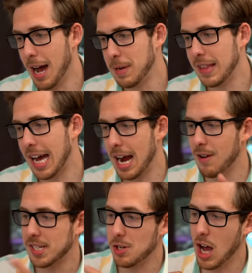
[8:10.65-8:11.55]
I mean, the I R
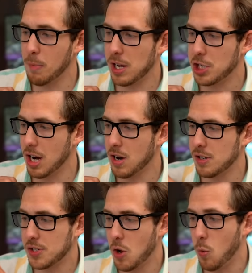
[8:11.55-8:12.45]
S know how much you earn,
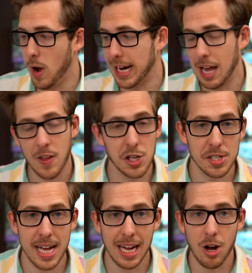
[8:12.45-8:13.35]
so why can't they
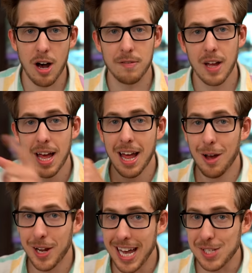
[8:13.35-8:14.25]
just take it off?
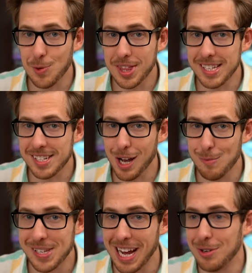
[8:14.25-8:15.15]
Guess what this
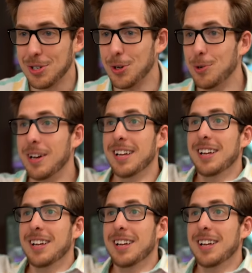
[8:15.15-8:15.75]
comes down to?